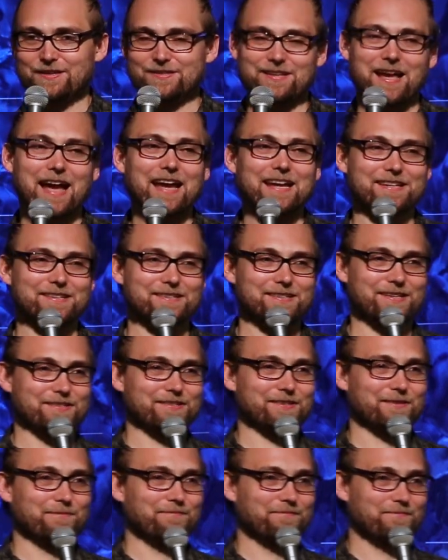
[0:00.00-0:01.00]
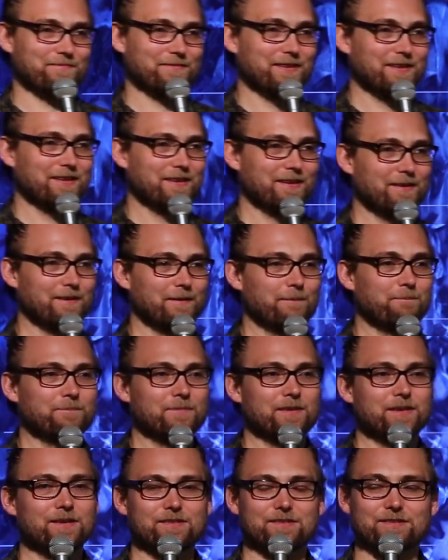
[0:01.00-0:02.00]
Scientism.
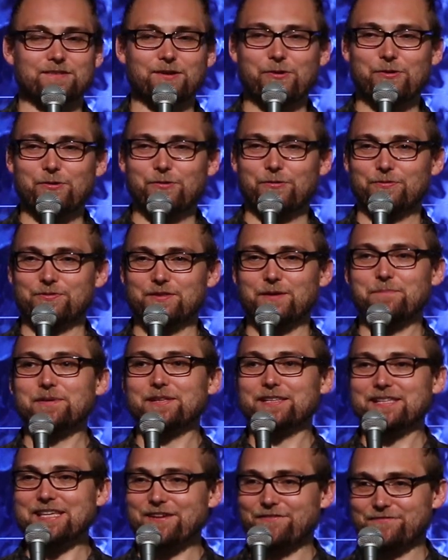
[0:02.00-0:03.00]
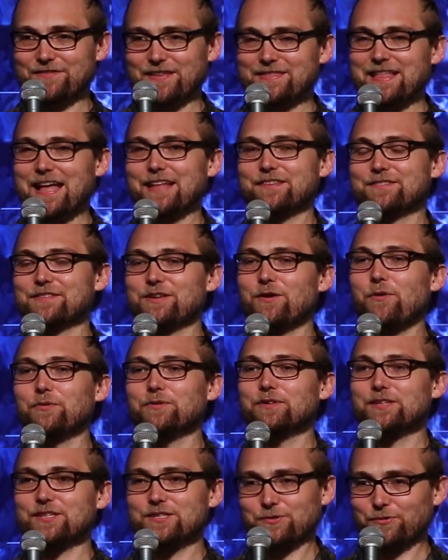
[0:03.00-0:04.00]
So the belief that that's the
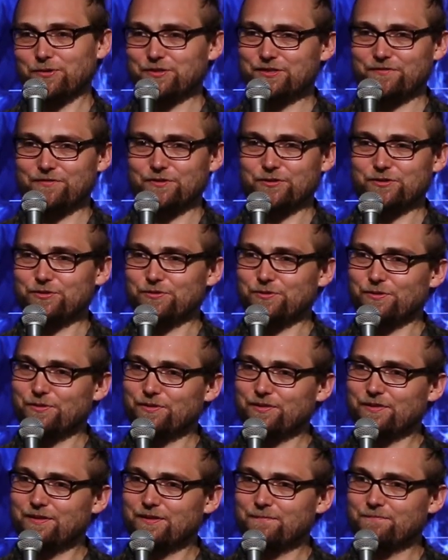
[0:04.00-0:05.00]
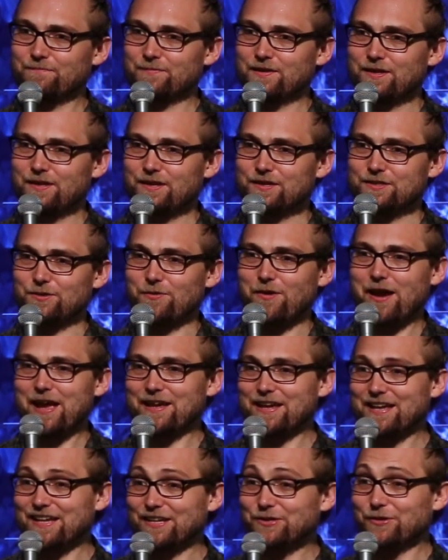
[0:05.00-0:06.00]
only source of your truth. So
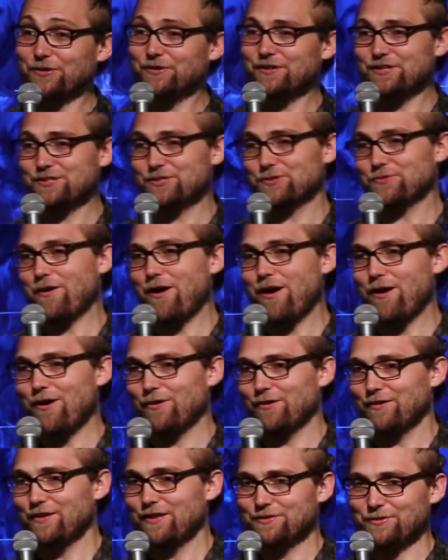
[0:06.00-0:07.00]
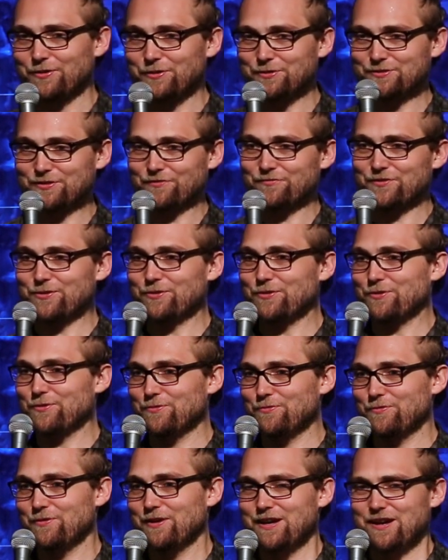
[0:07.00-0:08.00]
I encourage you all, those of you
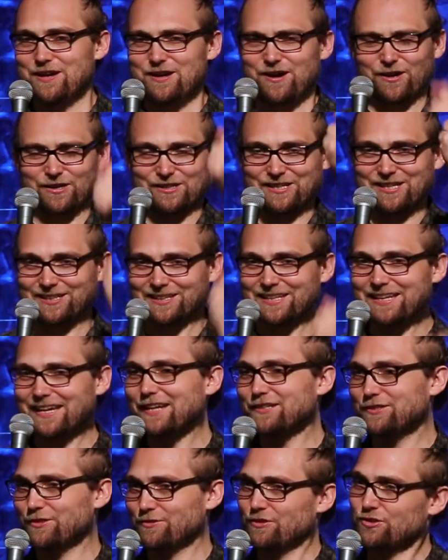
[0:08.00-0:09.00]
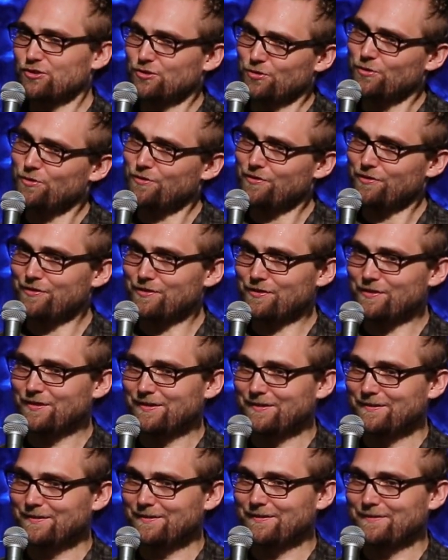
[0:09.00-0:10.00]
who are clinging to the truth,
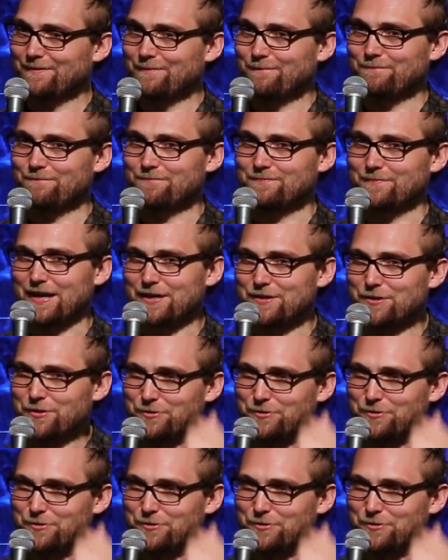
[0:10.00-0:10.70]
I